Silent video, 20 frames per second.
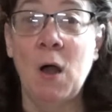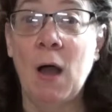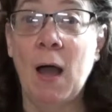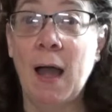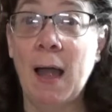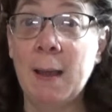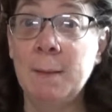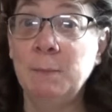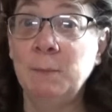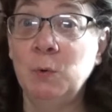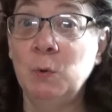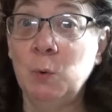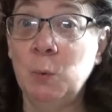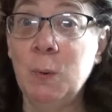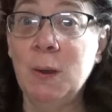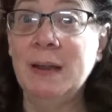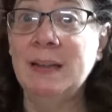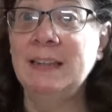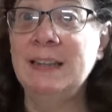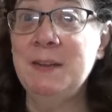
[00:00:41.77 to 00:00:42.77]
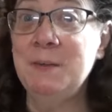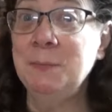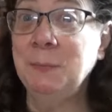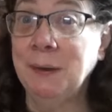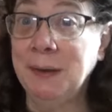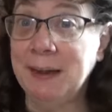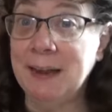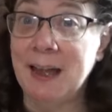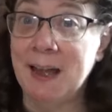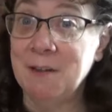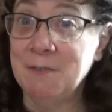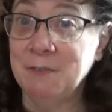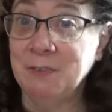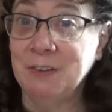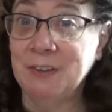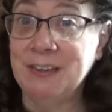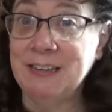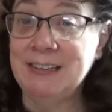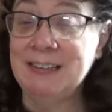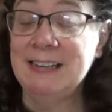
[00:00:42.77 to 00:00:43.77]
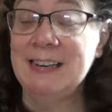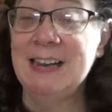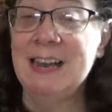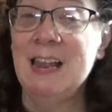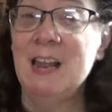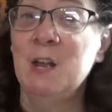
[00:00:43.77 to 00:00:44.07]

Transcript: I'm quickly recovering.